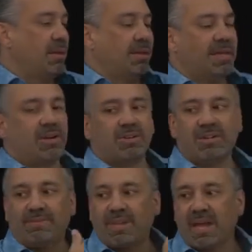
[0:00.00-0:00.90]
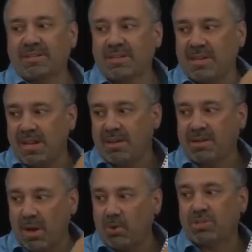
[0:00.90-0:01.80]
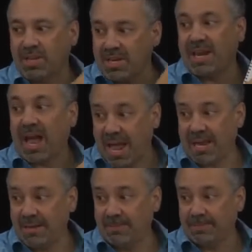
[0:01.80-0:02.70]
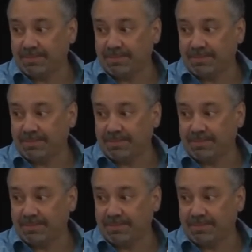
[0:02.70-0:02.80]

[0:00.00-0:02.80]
Leaders of Destiny coaching guide,